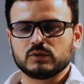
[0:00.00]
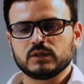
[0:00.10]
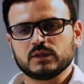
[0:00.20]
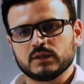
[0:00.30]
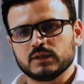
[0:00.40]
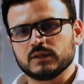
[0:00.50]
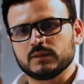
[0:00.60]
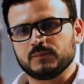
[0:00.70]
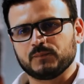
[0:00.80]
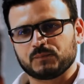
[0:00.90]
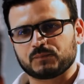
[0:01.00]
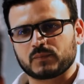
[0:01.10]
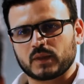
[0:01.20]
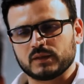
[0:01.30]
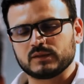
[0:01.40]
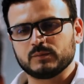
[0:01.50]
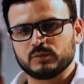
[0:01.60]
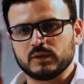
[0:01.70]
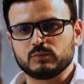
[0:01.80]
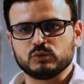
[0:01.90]
So if you don't ask,
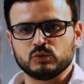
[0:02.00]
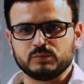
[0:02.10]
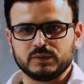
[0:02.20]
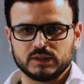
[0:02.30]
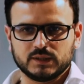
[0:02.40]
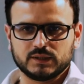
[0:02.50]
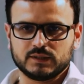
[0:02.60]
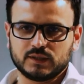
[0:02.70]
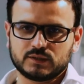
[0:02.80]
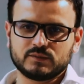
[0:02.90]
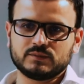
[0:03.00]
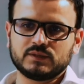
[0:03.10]
you're not going to receive.